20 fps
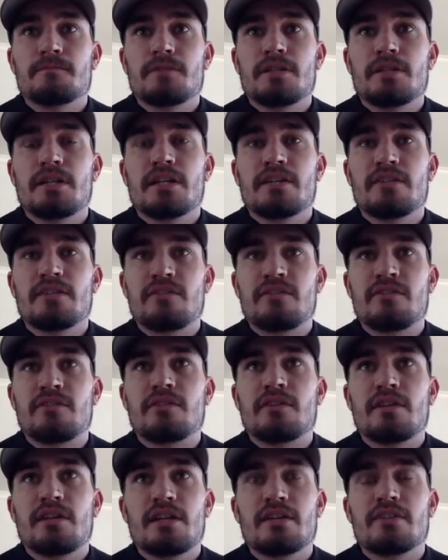
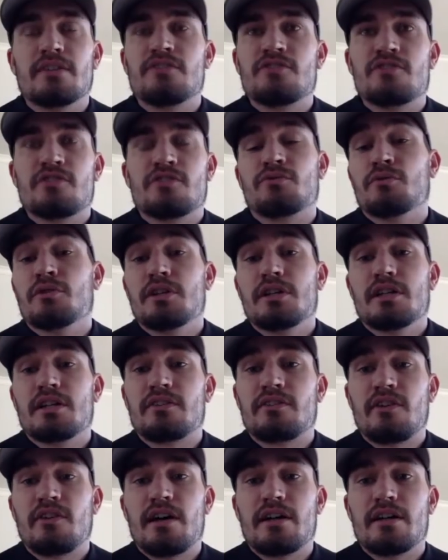it's just really
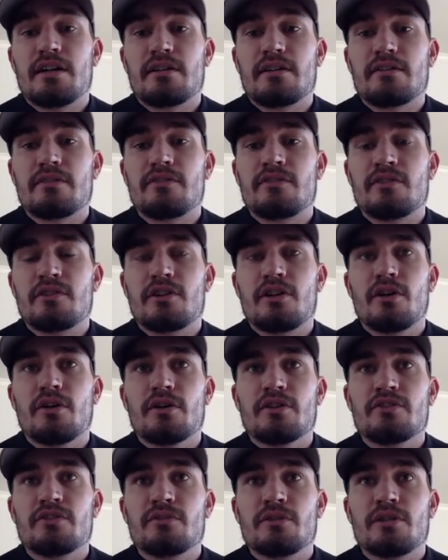exciting to go
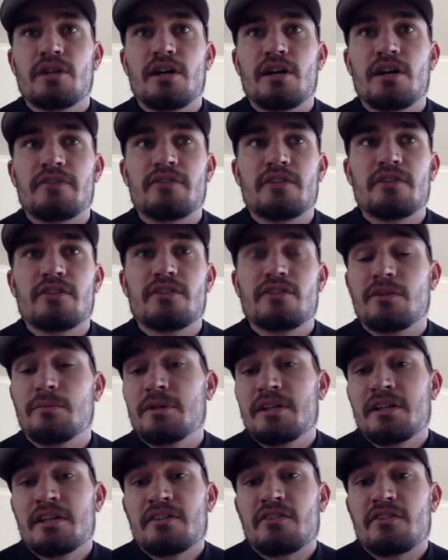into an off season. I
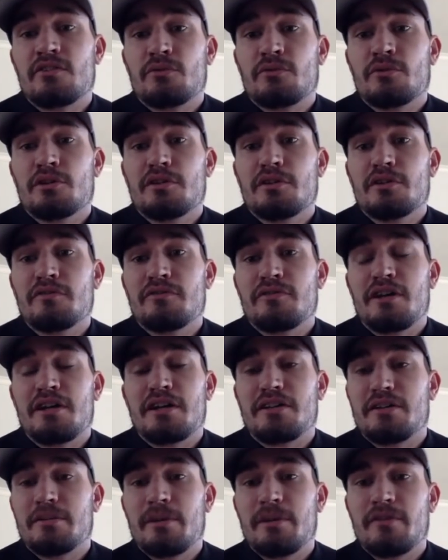mean, this is really,
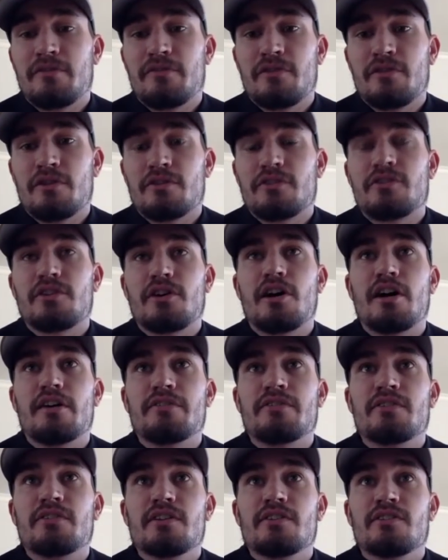frankly, my first
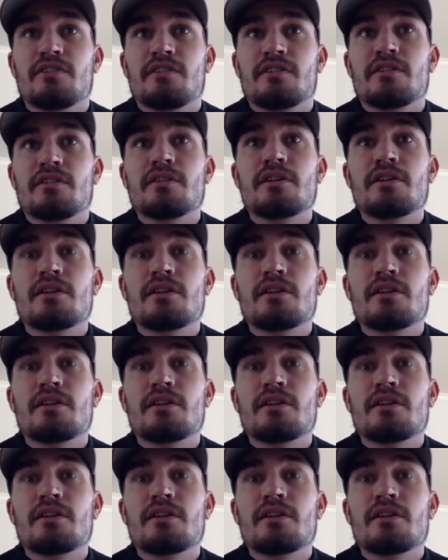off season